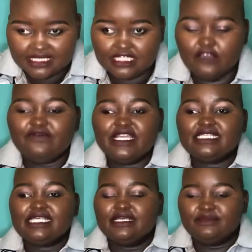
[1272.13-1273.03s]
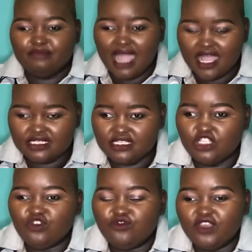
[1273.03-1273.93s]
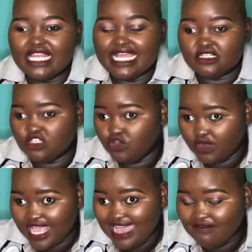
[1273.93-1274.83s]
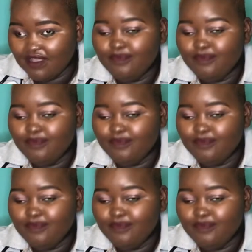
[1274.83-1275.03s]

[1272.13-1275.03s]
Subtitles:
If there is a part that you feel I did not cover,